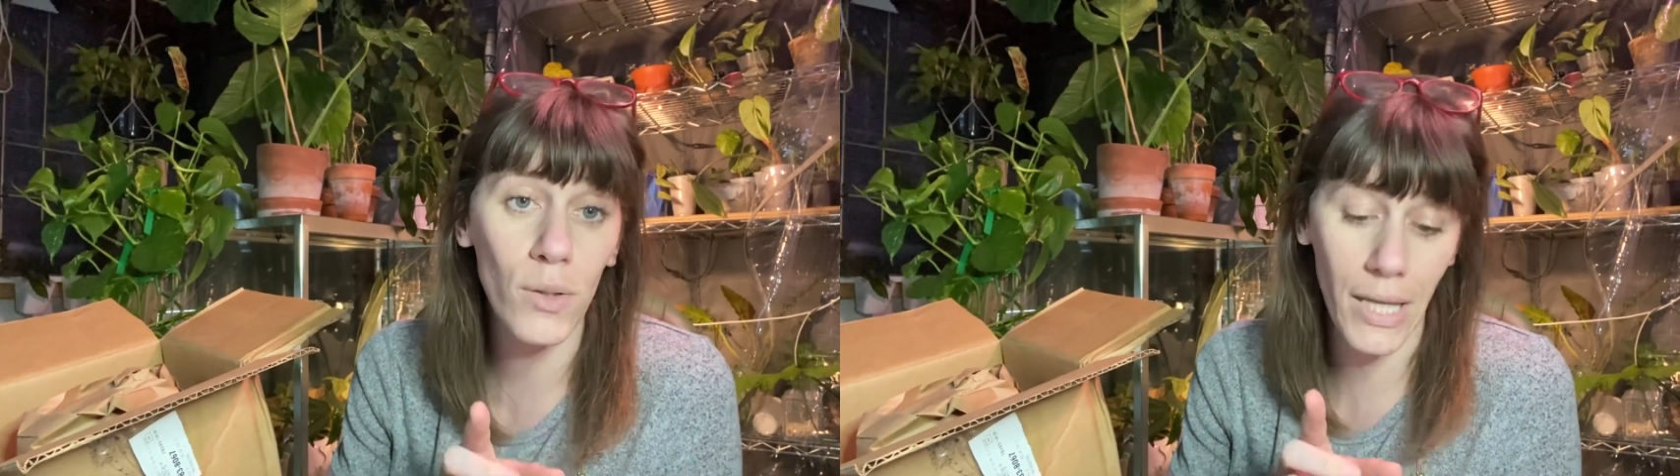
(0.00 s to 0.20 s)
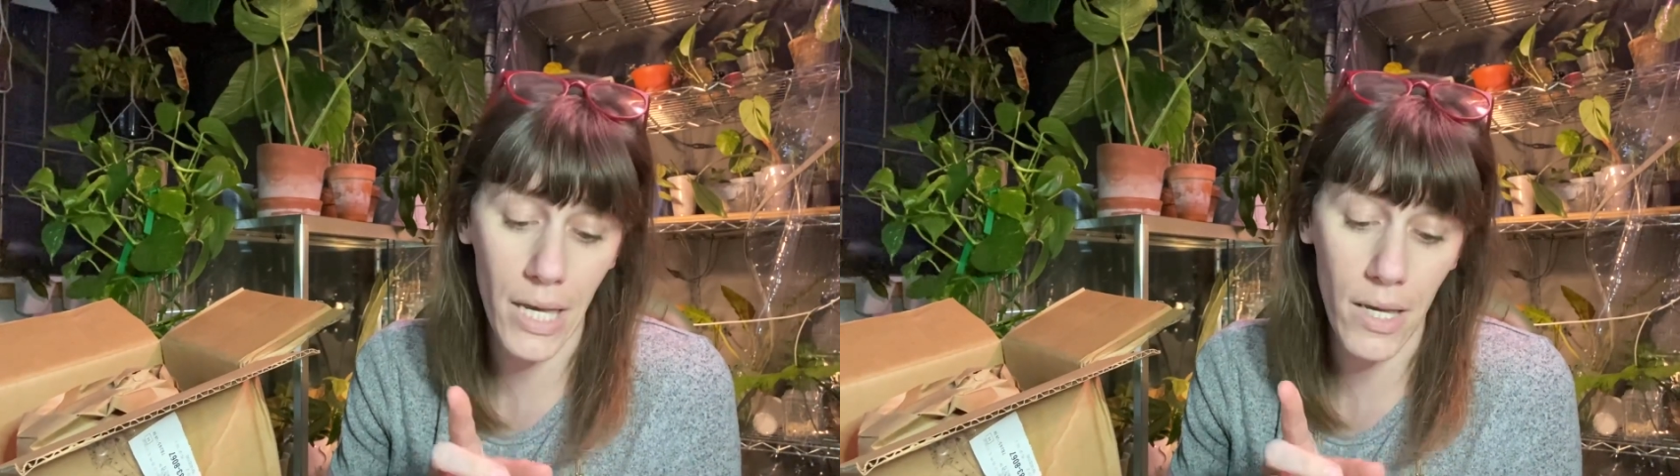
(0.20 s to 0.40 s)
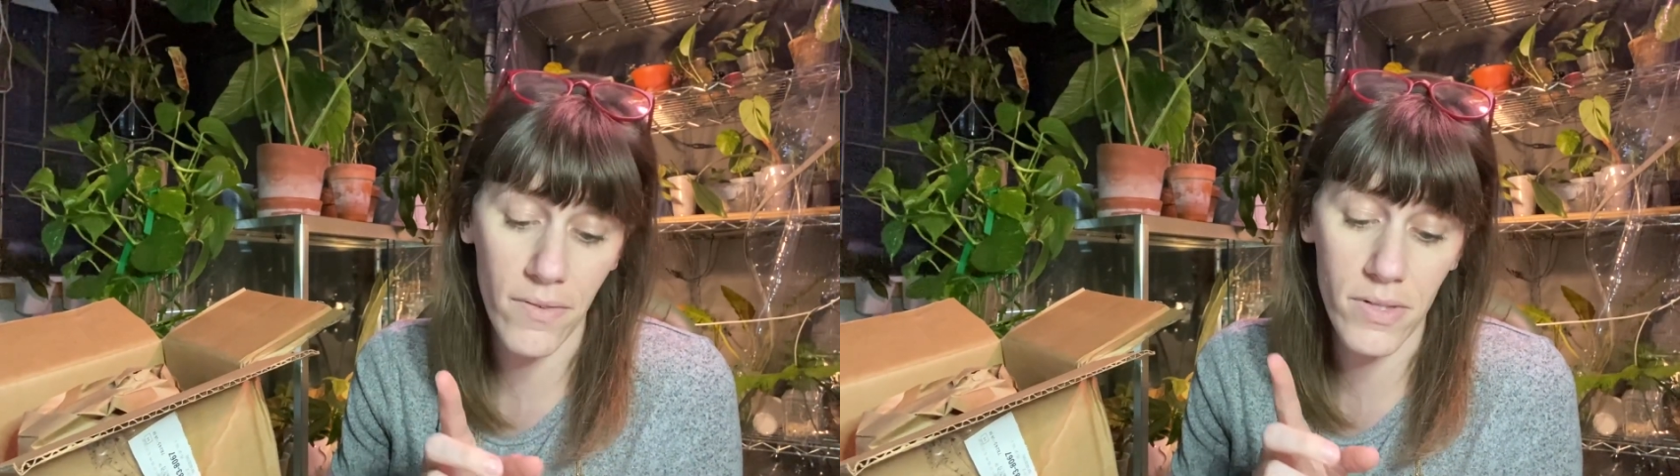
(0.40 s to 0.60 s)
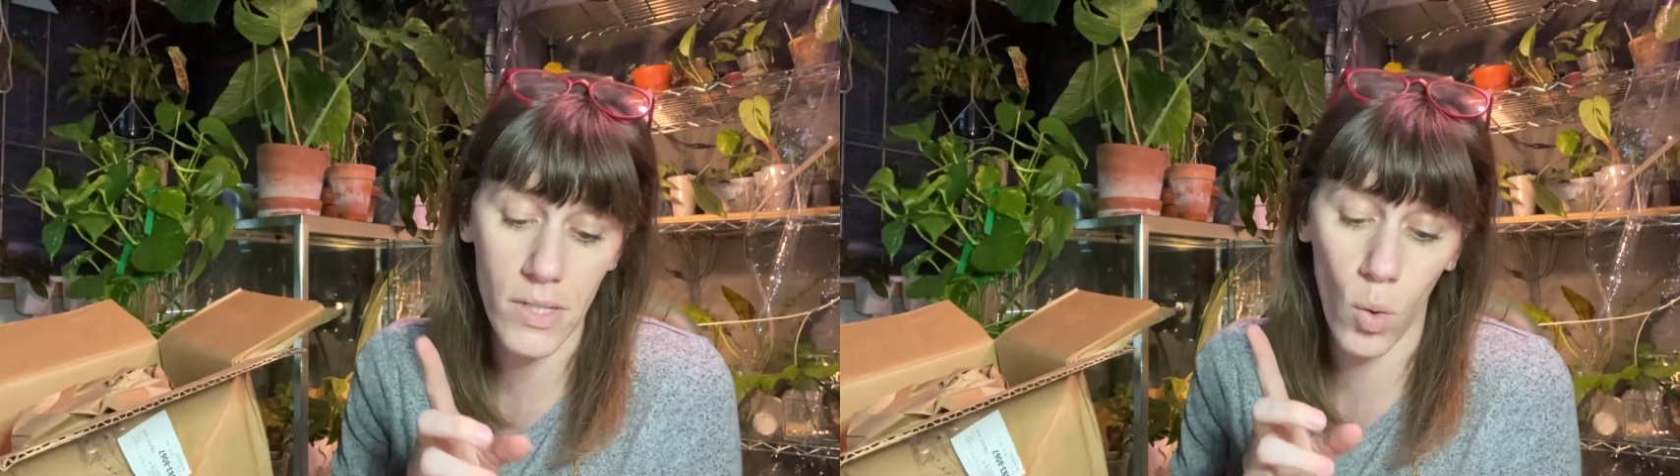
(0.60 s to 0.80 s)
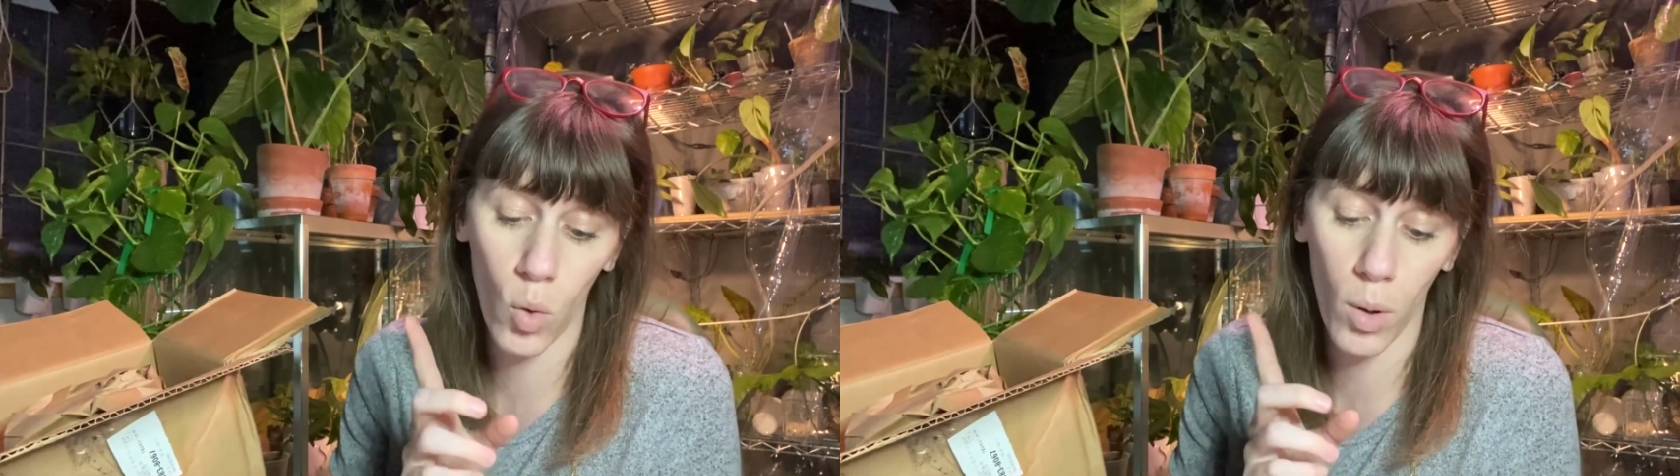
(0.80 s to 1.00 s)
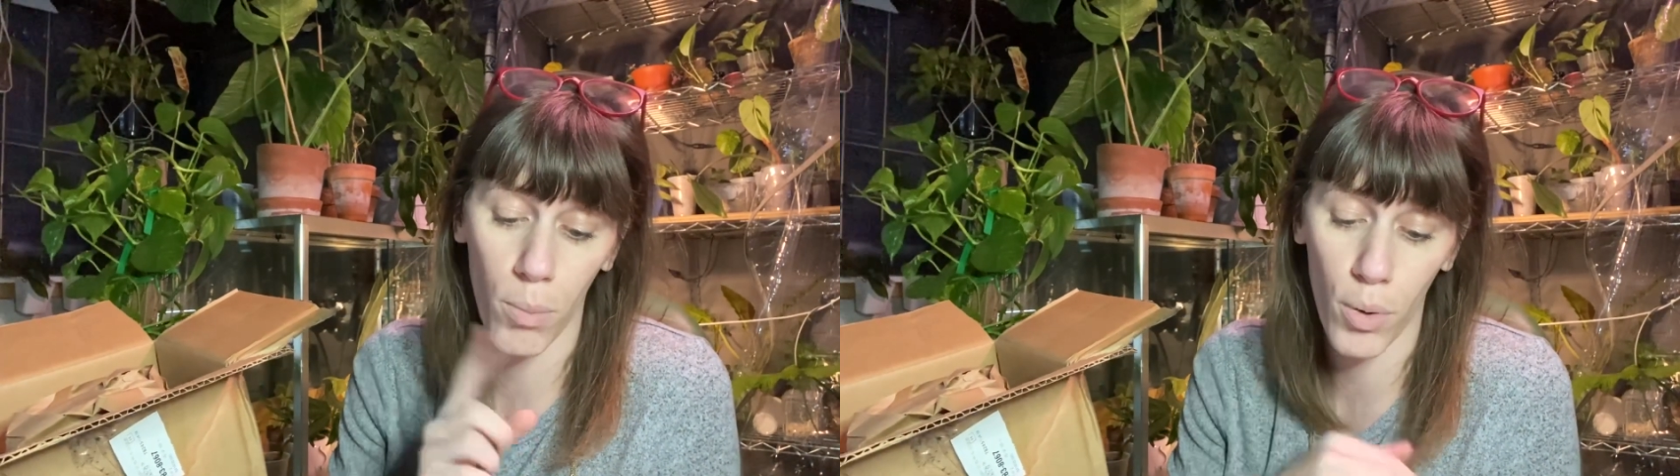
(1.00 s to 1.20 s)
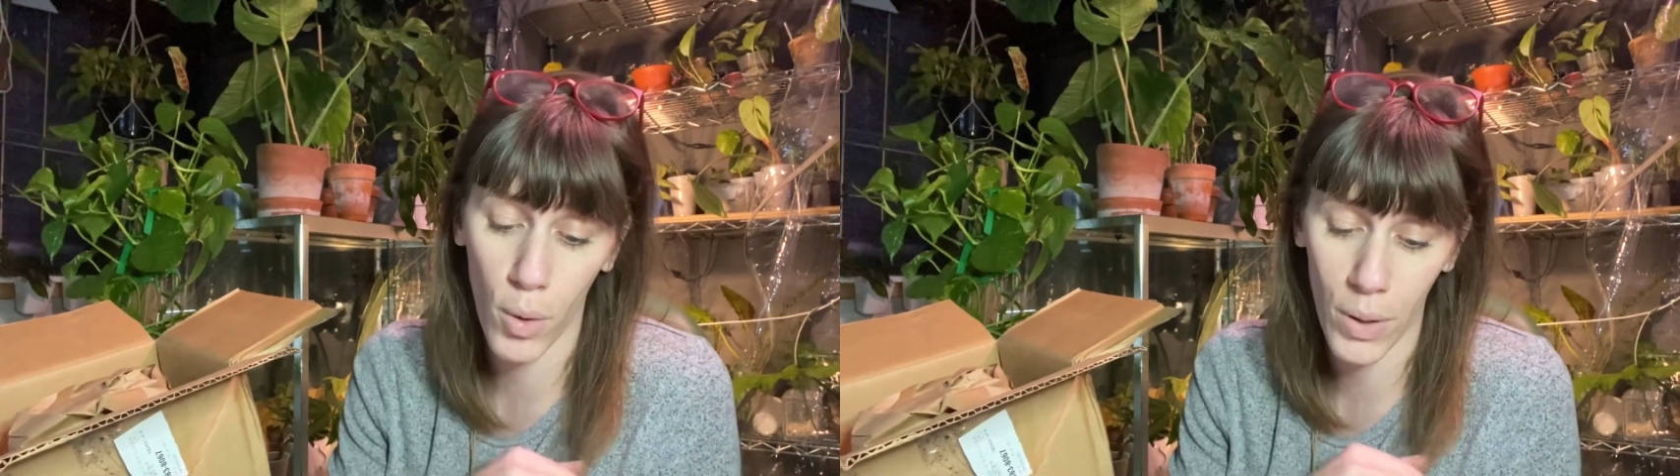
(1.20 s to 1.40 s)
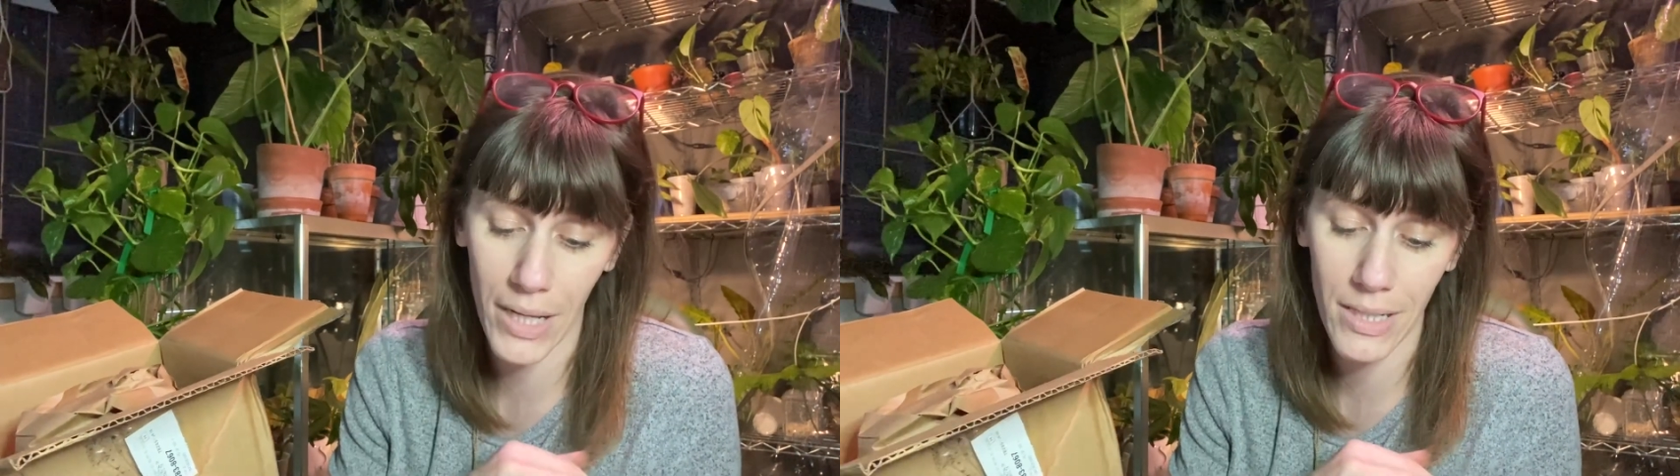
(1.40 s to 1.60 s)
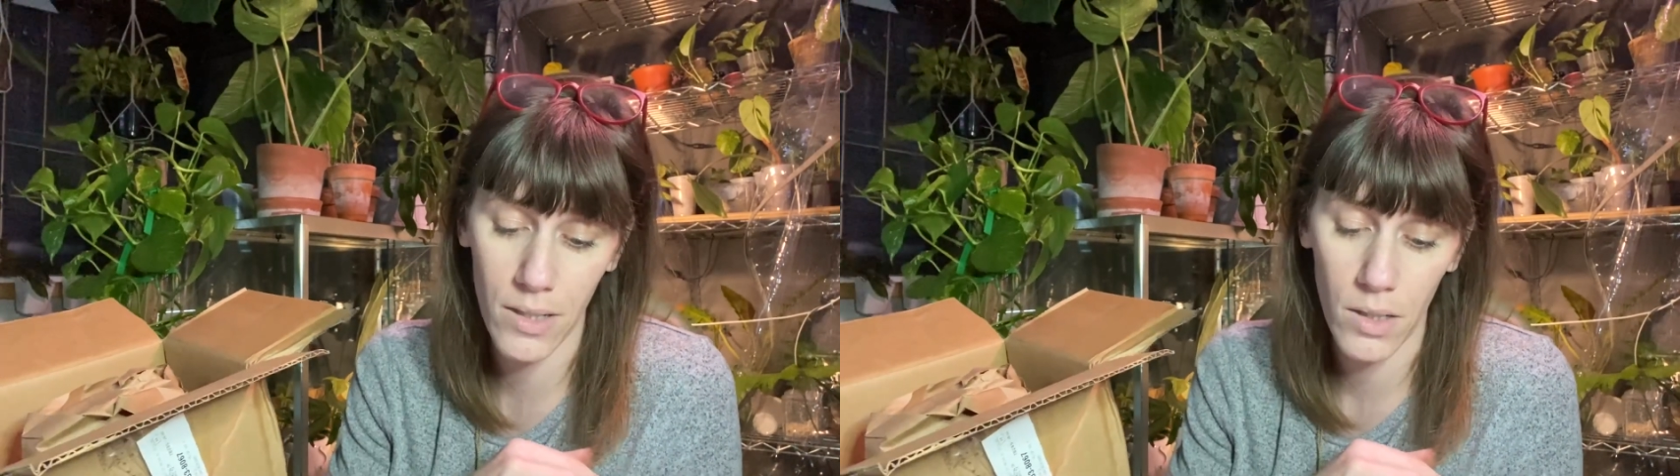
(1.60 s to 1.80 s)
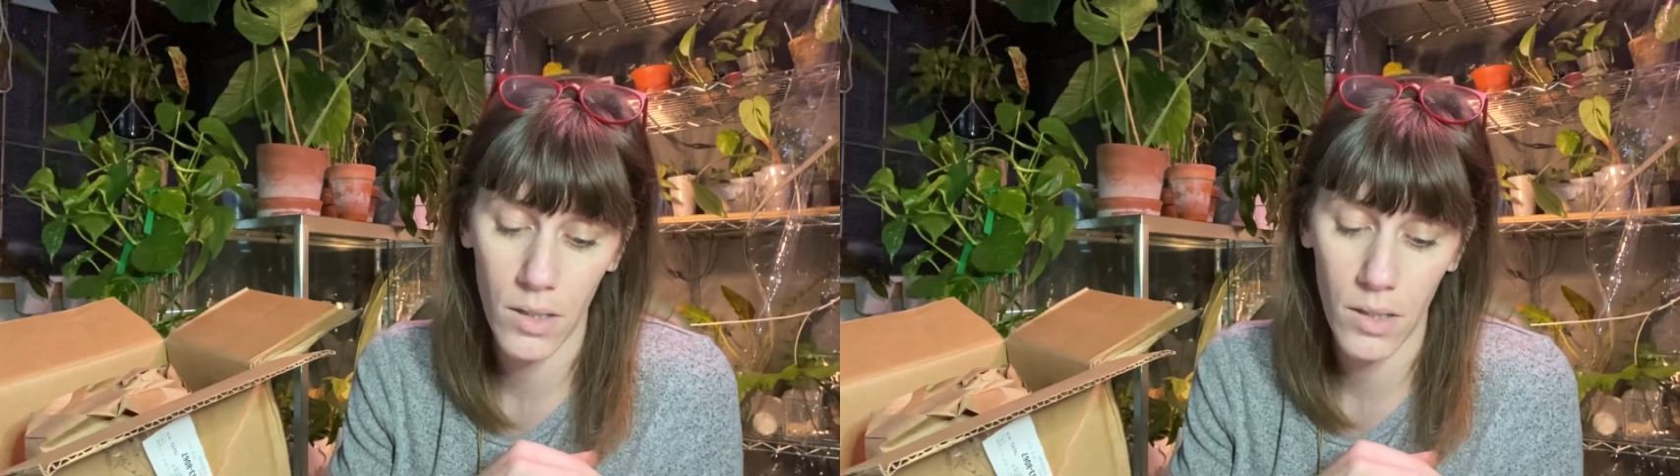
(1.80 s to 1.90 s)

leaves or broken.